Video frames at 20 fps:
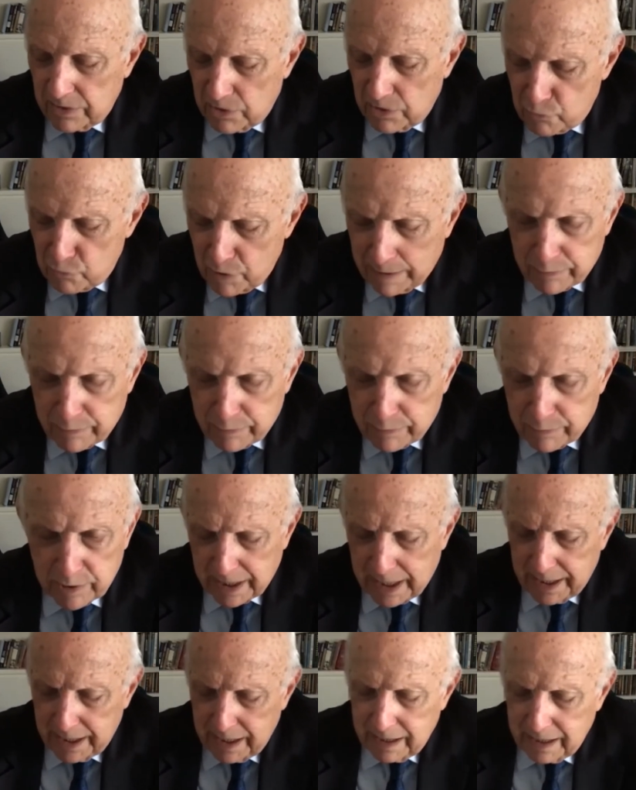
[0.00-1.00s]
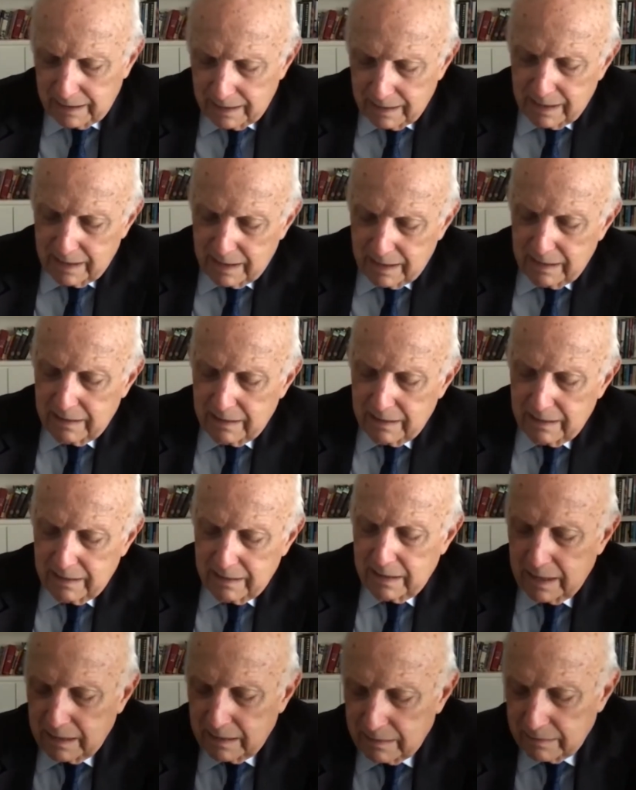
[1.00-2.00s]
representing
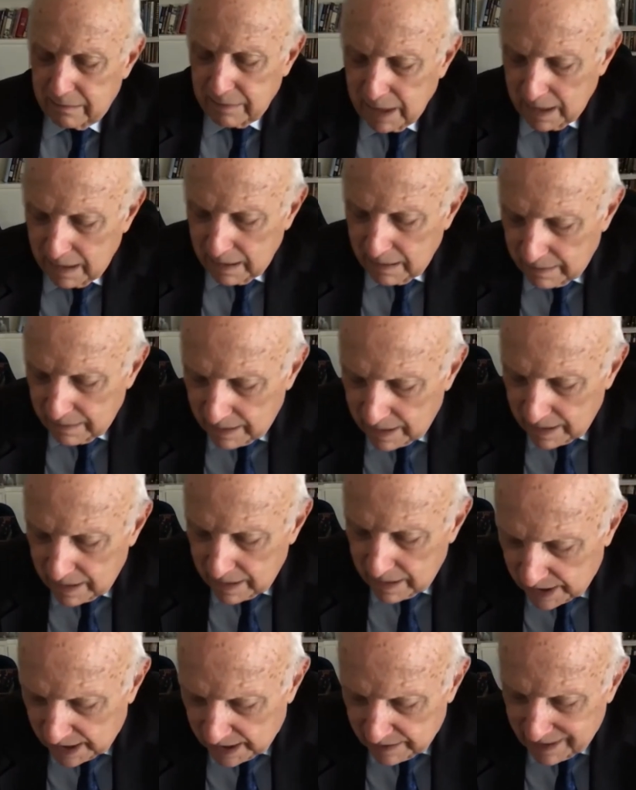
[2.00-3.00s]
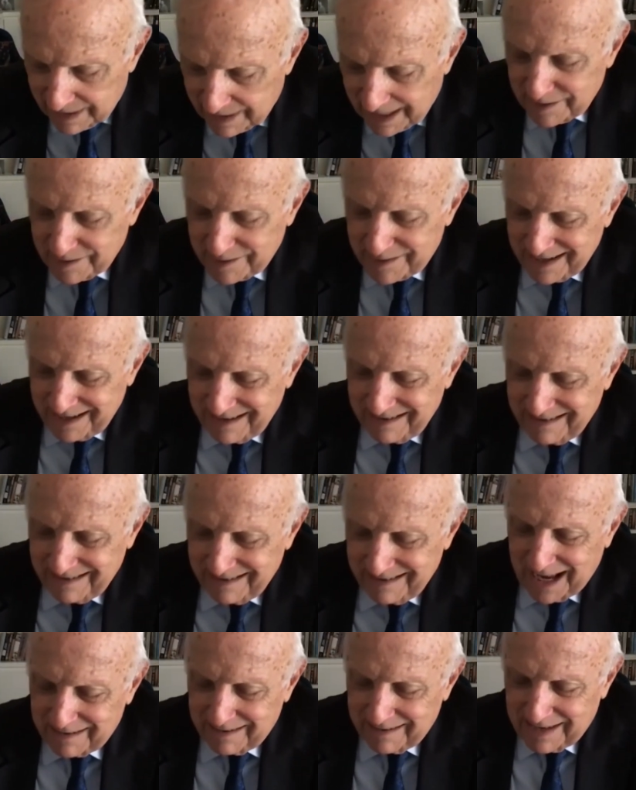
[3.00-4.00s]
the
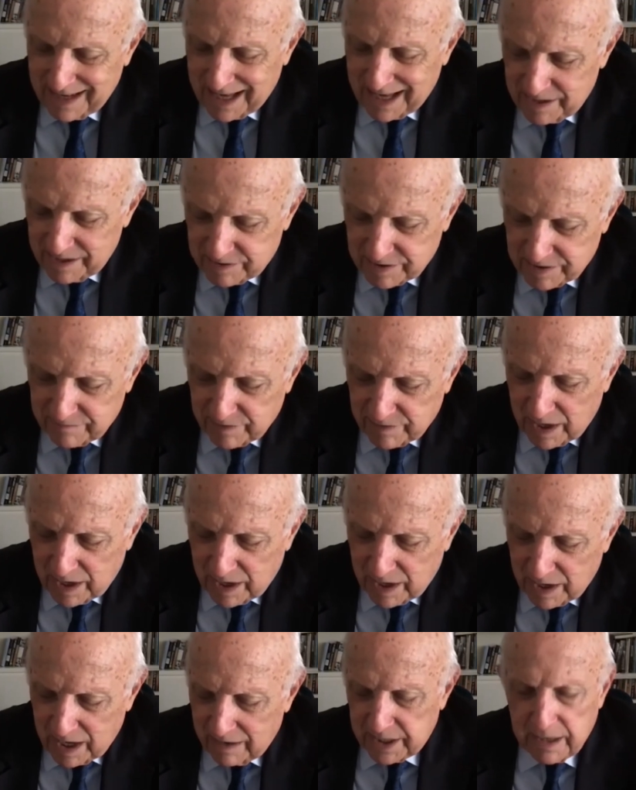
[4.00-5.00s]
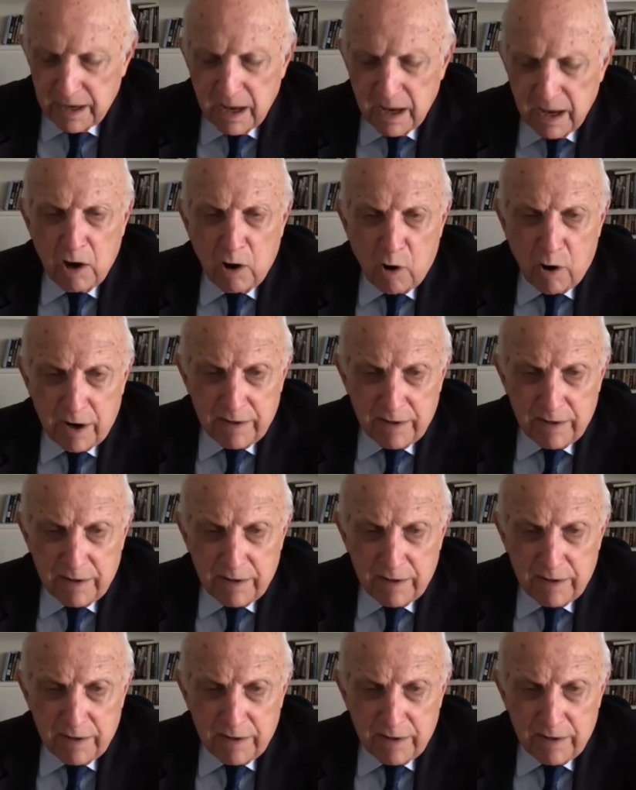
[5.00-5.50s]
entity that is involved in